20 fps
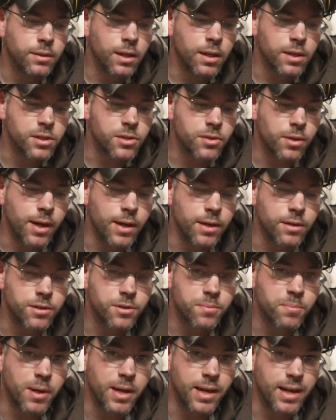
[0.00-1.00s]
uh, strainer
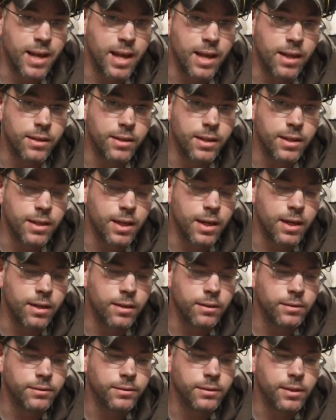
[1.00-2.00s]
spring held in
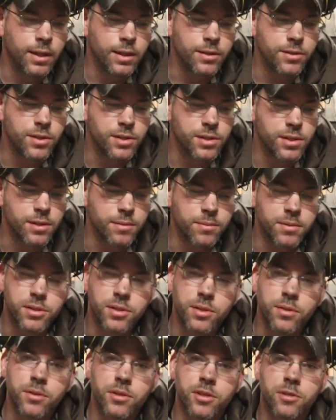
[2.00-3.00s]
there. It just it was
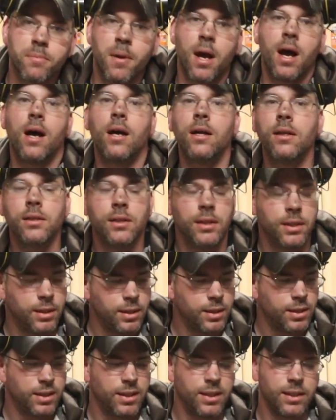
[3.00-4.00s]
too small.
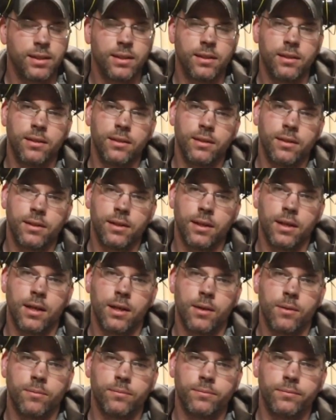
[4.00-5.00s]

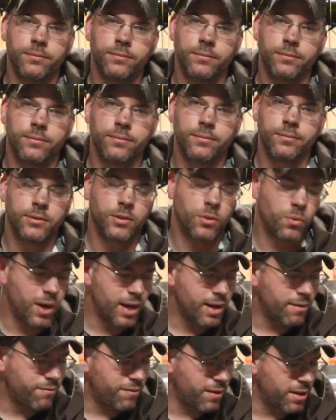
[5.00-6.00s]
The the
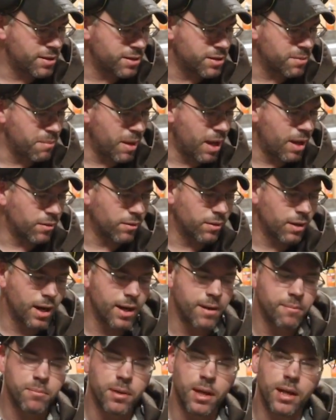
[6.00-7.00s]
weight feels about
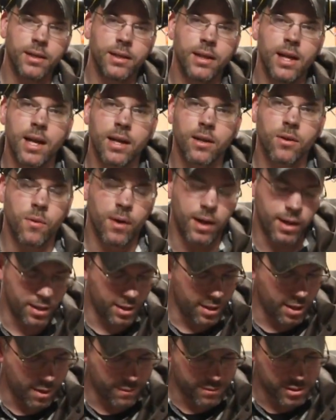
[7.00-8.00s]
right, but not quite
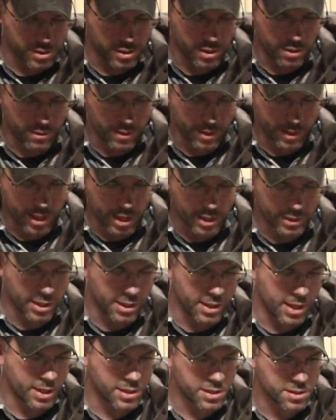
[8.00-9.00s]
enough. So I got
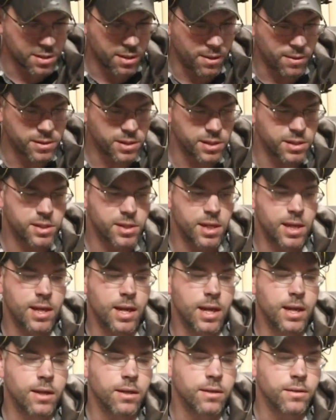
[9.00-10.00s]
the next closest
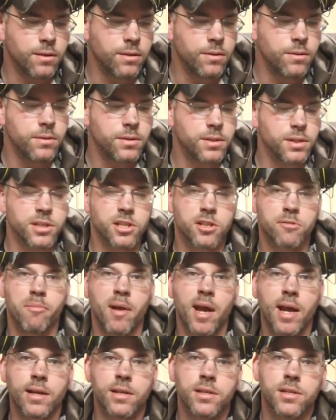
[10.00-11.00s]
thing I could do to
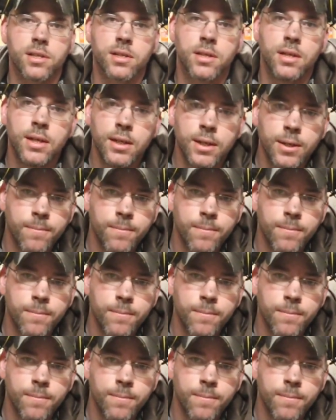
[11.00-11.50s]
specs.